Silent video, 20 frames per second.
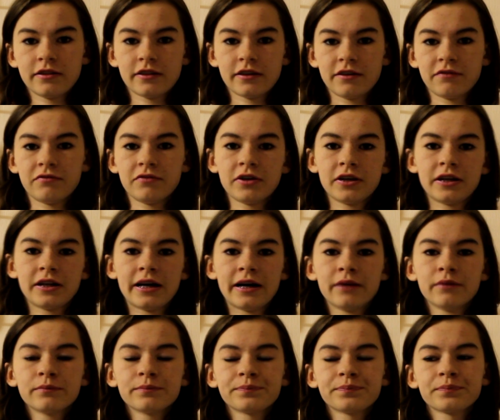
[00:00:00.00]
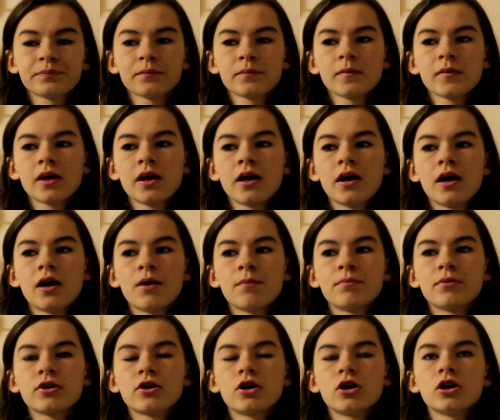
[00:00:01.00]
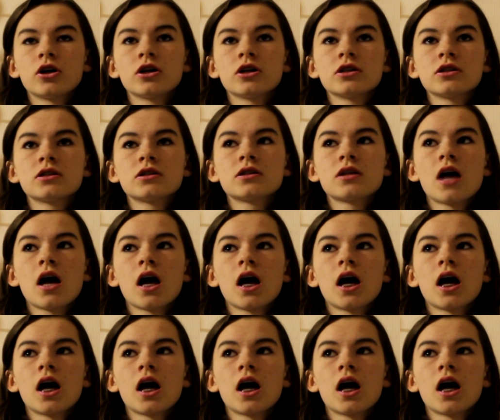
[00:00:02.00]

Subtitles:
I figured out. Because